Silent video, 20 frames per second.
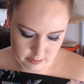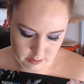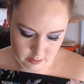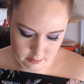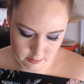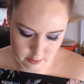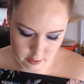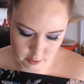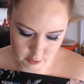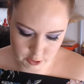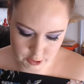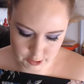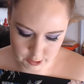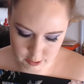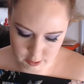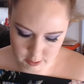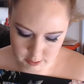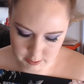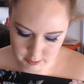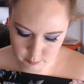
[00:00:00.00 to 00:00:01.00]
Not
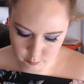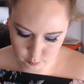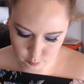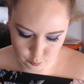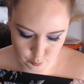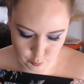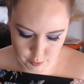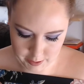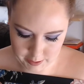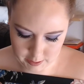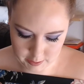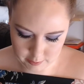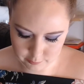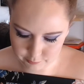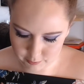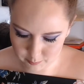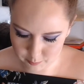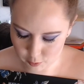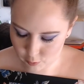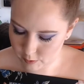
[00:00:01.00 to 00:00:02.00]
sure when and if
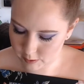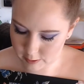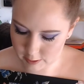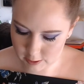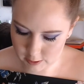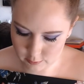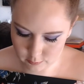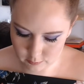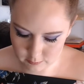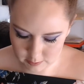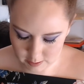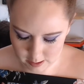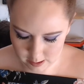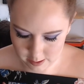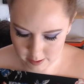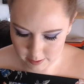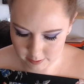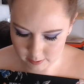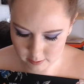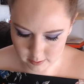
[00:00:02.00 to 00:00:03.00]
I'm going to use
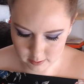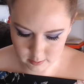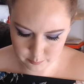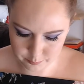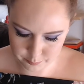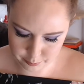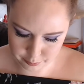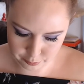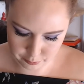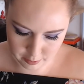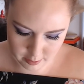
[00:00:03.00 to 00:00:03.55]
that up,